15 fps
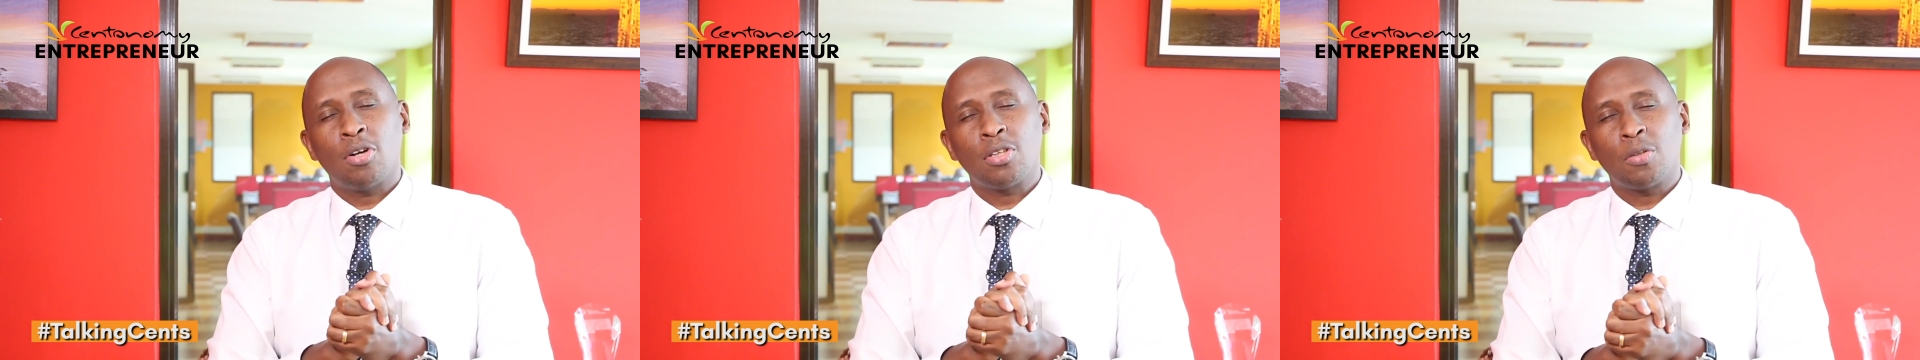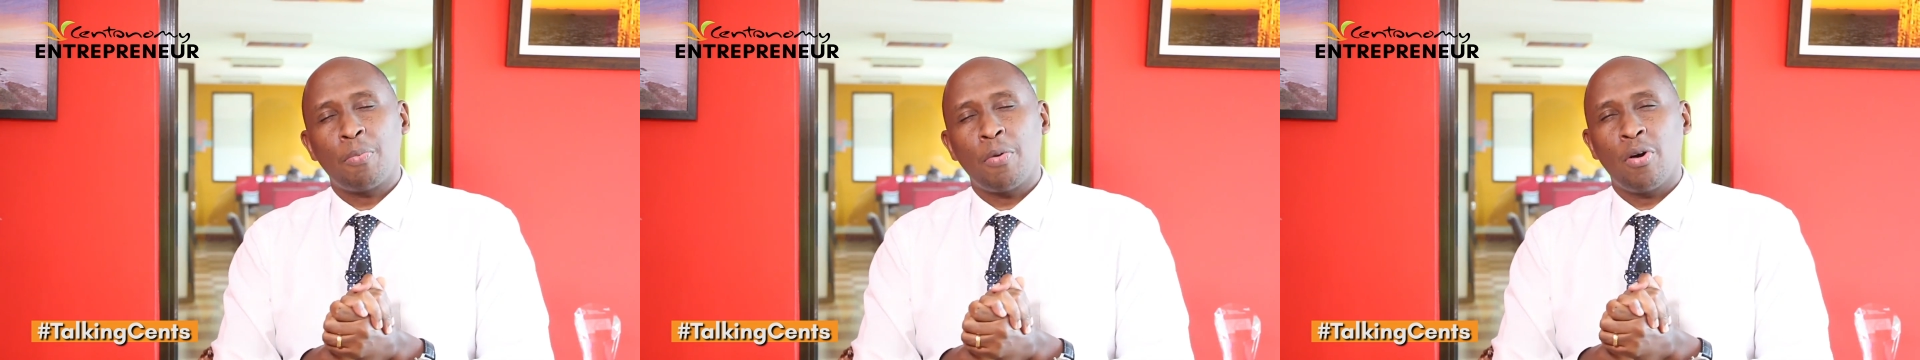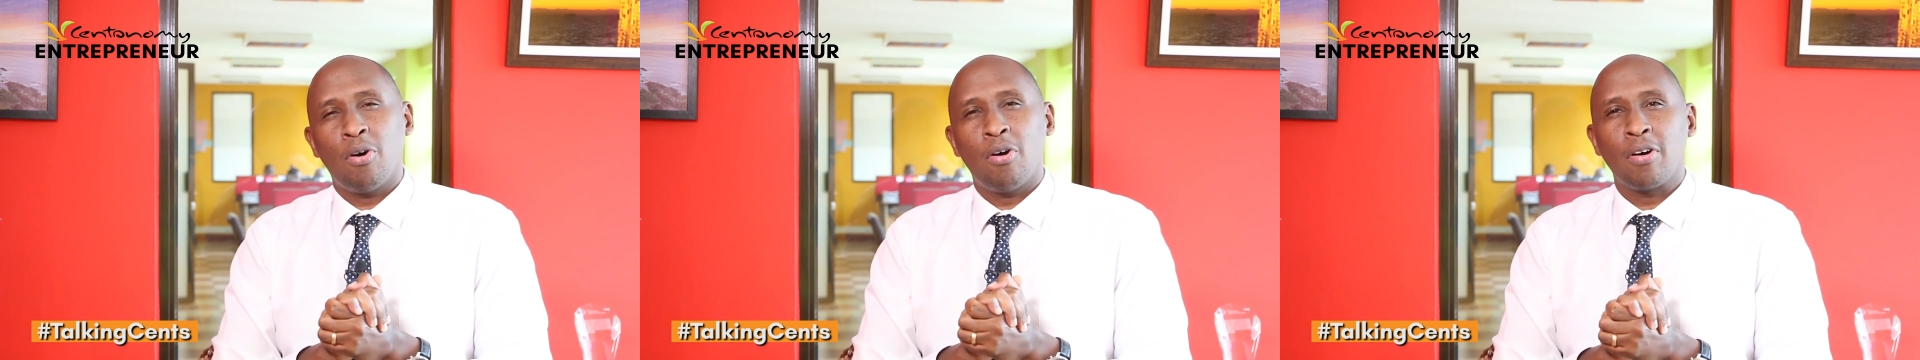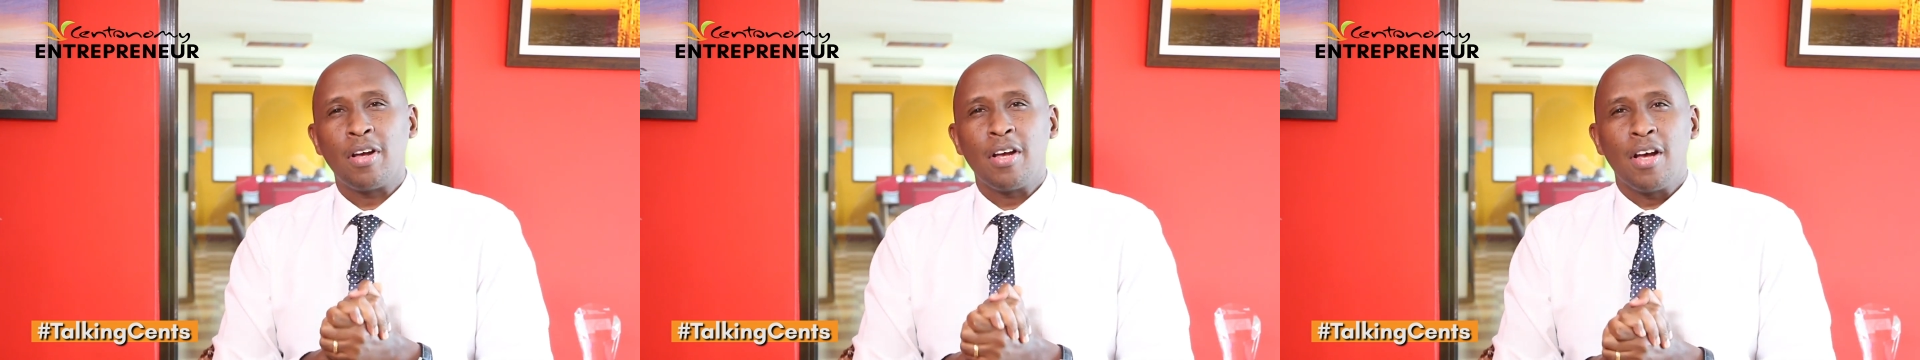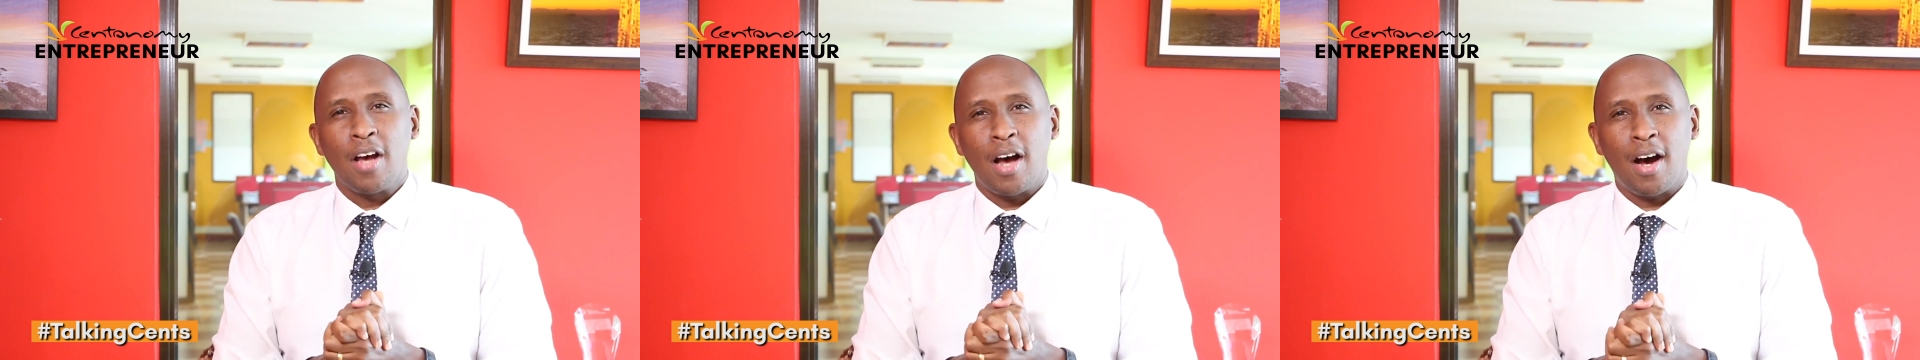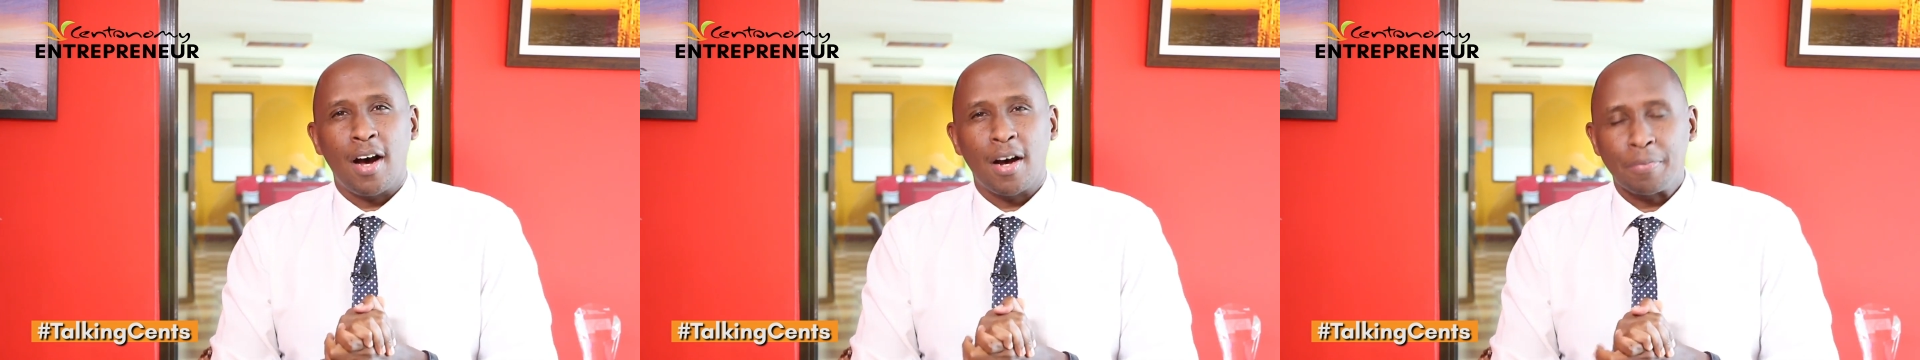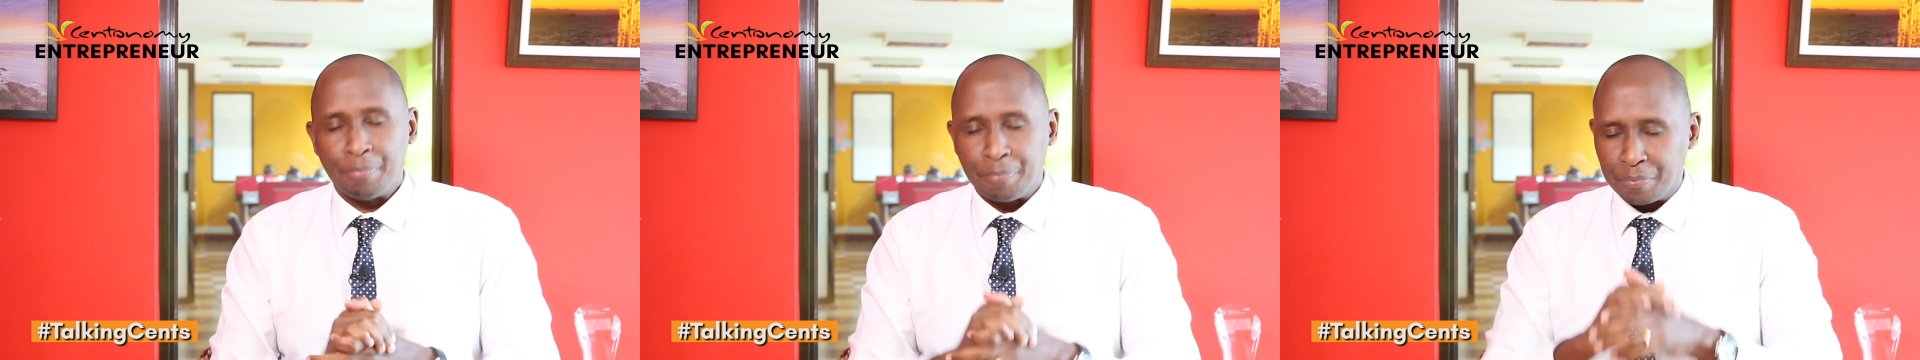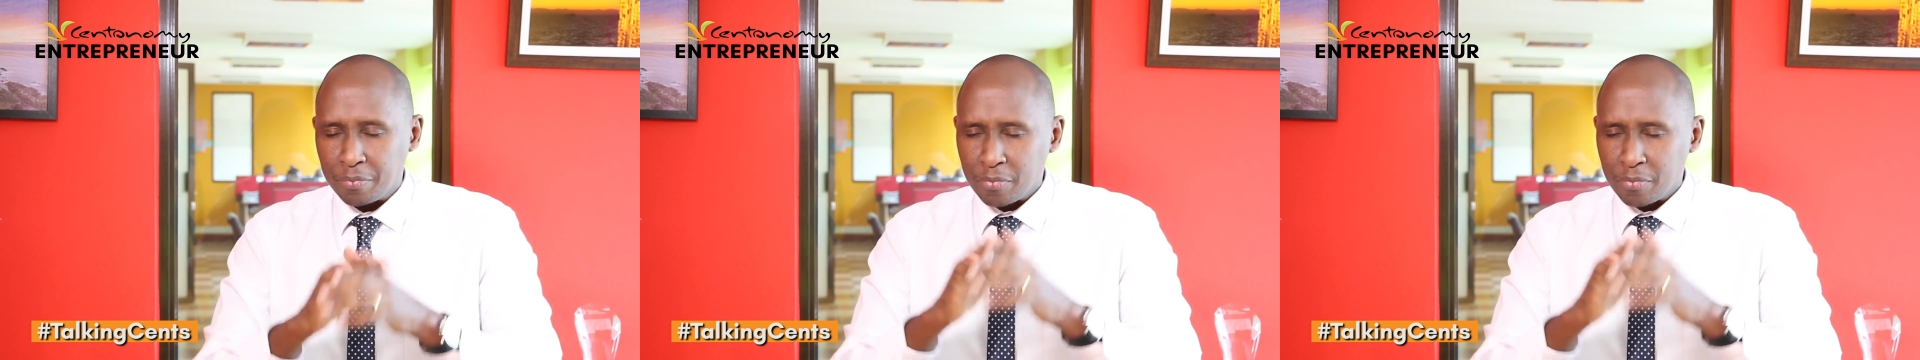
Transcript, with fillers: entrepreneur uh,